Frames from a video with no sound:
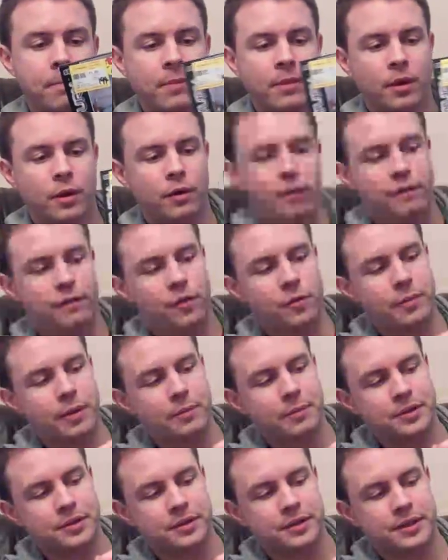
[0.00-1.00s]
Got fond
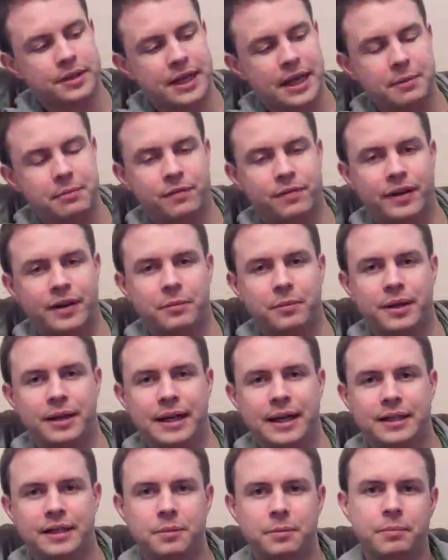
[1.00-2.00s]
memories of this game. A friend of mine
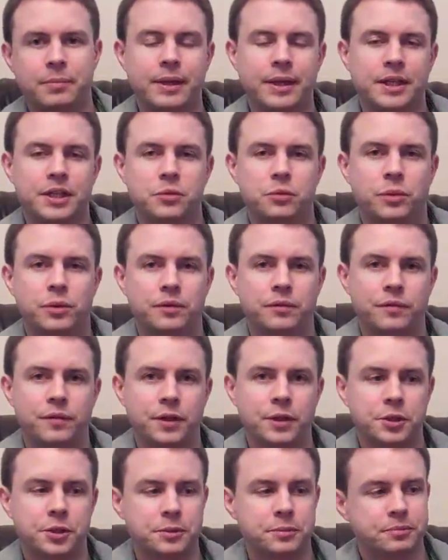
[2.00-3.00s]
had the PS1
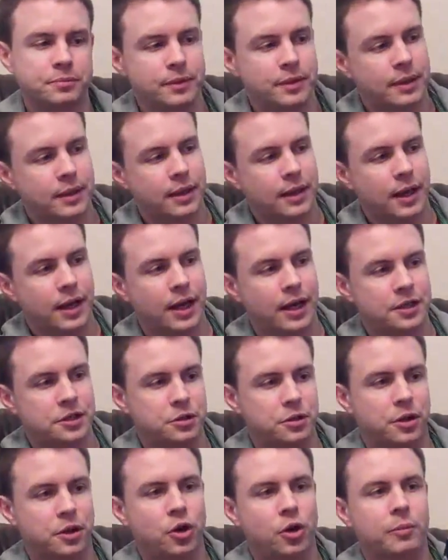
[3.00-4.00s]
version. It's
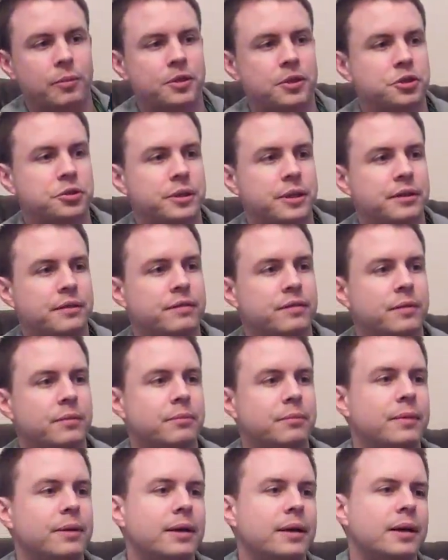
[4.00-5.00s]
got commentary
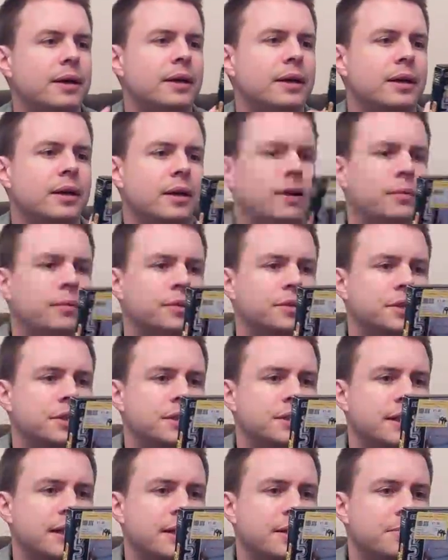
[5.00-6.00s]
from, what's his
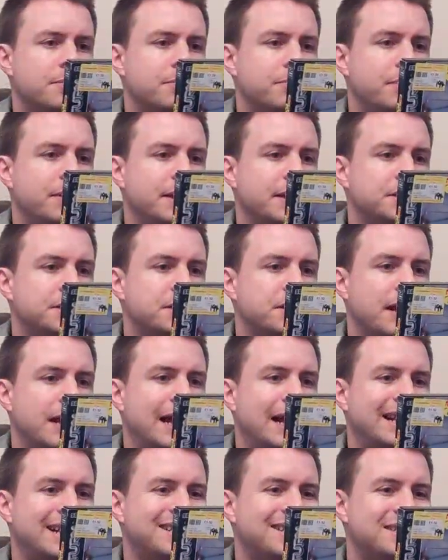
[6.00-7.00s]
name, Peter
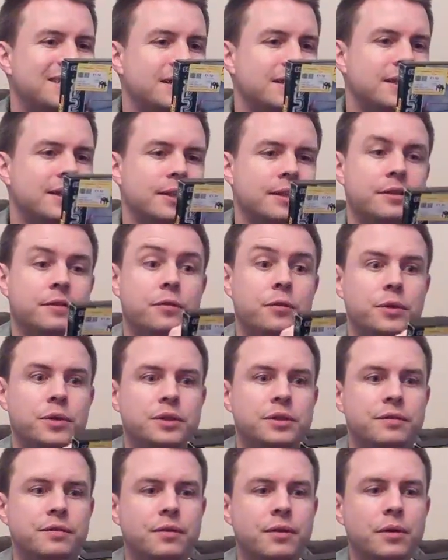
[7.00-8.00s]
Alice is the voice
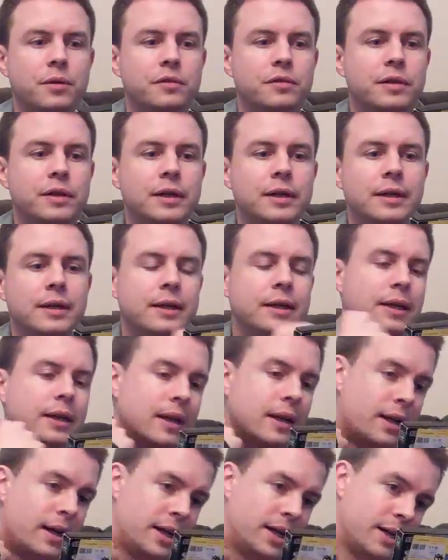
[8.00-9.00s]
of golf.
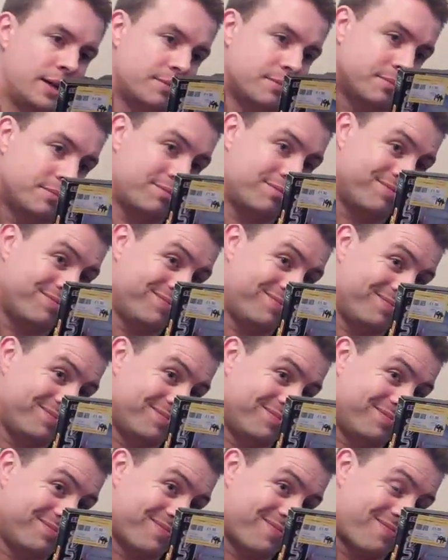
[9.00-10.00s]

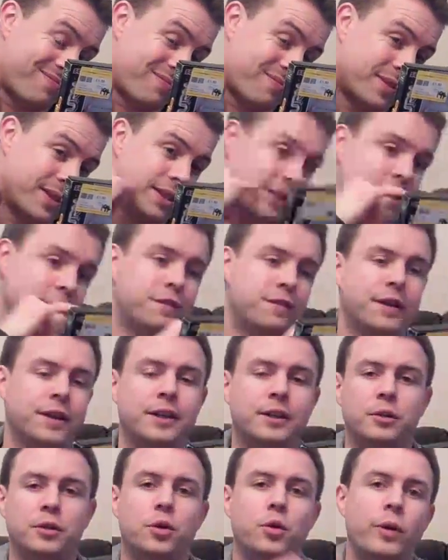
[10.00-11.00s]
It says funny
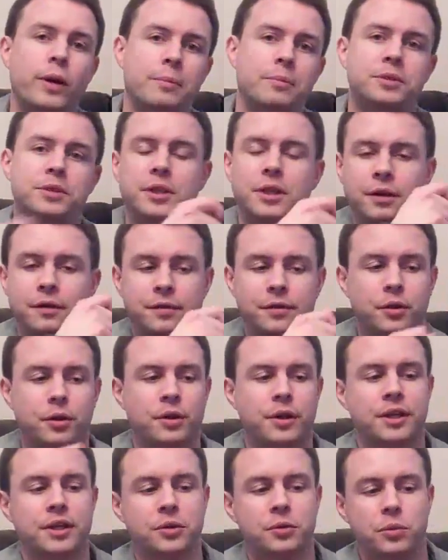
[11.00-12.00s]
little quips, if you knock
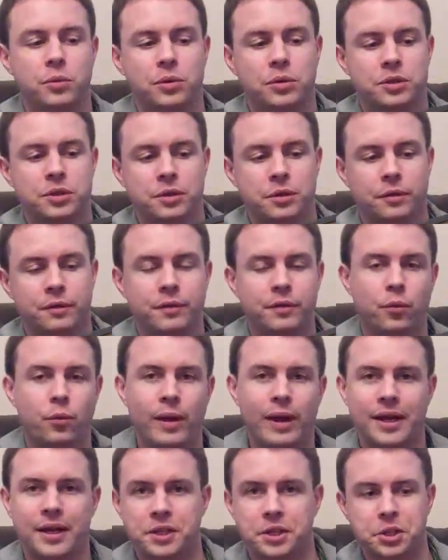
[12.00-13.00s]
it in the water or if you
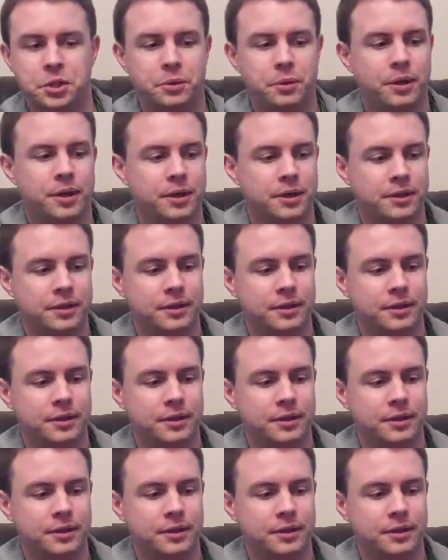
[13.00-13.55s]
whack it too hard,